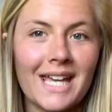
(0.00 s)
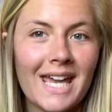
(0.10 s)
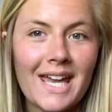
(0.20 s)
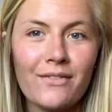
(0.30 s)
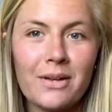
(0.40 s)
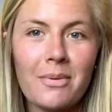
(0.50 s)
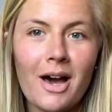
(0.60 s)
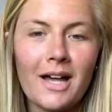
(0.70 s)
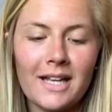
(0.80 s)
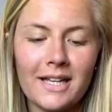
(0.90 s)
Hey
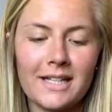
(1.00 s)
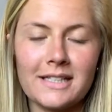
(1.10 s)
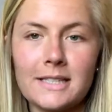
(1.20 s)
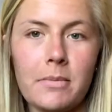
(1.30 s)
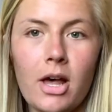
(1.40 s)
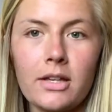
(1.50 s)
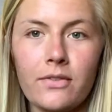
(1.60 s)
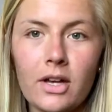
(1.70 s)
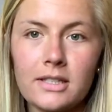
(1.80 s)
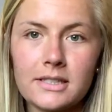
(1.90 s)
everybody, it's Molly
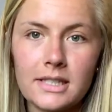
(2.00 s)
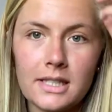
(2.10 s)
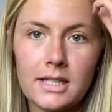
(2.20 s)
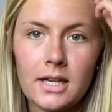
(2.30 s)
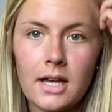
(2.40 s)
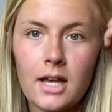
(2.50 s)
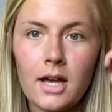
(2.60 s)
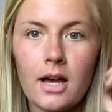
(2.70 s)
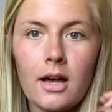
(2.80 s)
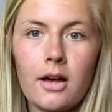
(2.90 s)
Foskey.
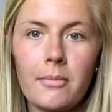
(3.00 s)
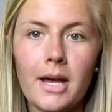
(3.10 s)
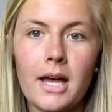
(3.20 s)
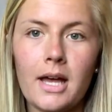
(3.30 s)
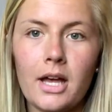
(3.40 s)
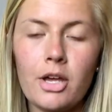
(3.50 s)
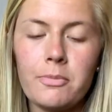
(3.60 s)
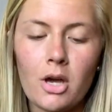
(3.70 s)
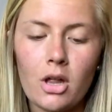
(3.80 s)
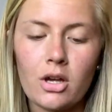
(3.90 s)
I
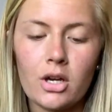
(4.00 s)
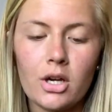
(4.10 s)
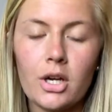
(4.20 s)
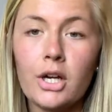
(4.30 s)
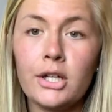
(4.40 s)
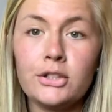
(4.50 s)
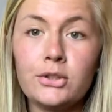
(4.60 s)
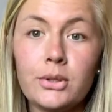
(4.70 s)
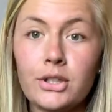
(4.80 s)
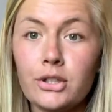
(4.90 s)
hope y'all are
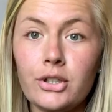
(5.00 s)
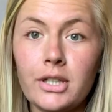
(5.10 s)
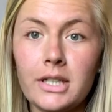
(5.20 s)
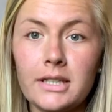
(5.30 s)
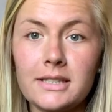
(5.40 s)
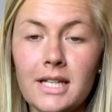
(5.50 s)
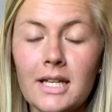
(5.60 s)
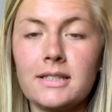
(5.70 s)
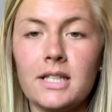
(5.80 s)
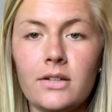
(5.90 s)
doing good and
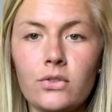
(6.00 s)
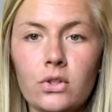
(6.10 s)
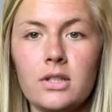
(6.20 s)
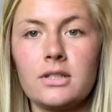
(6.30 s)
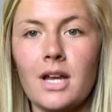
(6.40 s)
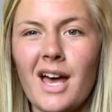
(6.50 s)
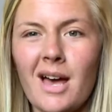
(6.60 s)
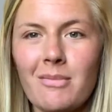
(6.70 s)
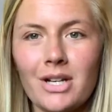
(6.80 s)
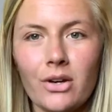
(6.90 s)
staying safe during this
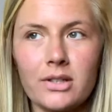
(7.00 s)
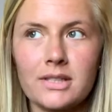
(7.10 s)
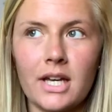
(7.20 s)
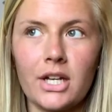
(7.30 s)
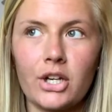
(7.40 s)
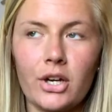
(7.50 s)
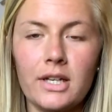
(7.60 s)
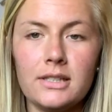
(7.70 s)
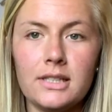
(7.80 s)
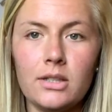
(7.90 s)
time. I know it's kind of
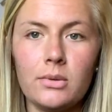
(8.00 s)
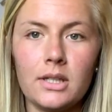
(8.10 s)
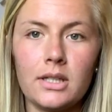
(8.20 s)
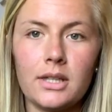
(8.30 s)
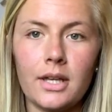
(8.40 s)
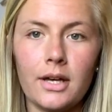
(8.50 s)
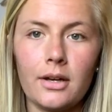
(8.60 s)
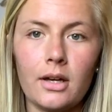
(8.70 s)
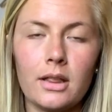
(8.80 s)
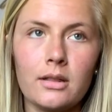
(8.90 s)
crazy with
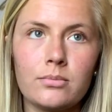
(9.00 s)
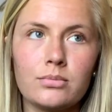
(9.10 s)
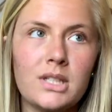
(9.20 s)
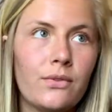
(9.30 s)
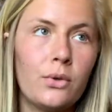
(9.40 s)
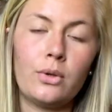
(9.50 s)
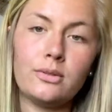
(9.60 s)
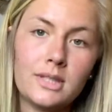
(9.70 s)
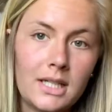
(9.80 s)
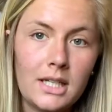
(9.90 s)
different
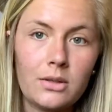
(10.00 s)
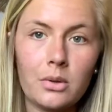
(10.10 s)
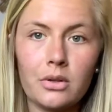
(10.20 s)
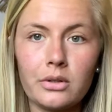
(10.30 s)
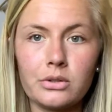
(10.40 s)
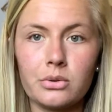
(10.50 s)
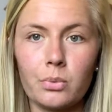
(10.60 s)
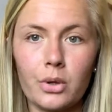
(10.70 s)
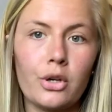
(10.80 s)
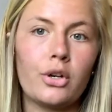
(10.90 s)
routine, whether it's
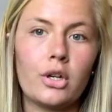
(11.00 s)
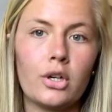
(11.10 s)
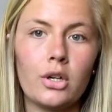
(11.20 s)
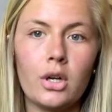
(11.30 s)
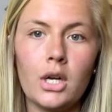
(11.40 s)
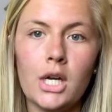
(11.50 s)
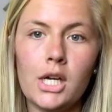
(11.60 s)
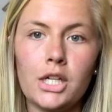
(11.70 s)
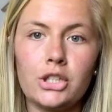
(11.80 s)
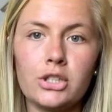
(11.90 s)
with work or
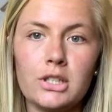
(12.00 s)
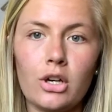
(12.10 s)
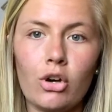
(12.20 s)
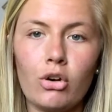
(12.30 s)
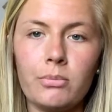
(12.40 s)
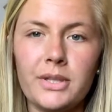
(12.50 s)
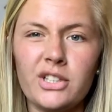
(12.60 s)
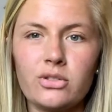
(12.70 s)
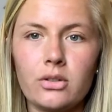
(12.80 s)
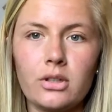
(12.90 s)
just at home.
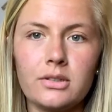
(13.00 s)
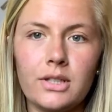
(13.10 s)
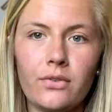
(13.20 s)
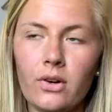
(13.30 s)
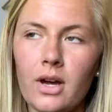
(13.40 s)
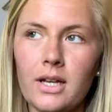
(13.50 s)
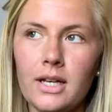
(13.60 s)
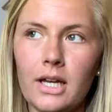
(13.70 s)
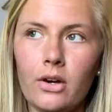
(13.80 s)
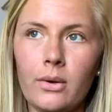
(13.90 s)
Things are a little different right
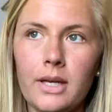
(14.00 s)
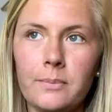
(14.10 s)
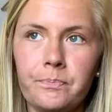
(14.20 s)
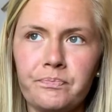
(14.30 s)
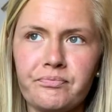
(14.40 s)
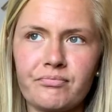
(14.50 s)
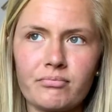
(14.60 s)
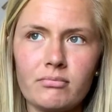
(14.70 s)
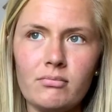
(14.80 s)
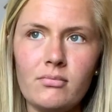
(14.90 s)
now, and
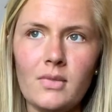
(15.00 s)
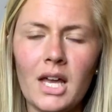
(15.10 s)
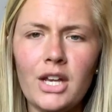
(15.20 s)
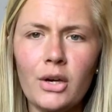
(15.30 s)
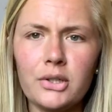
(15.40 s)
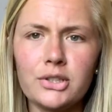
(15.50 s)
I know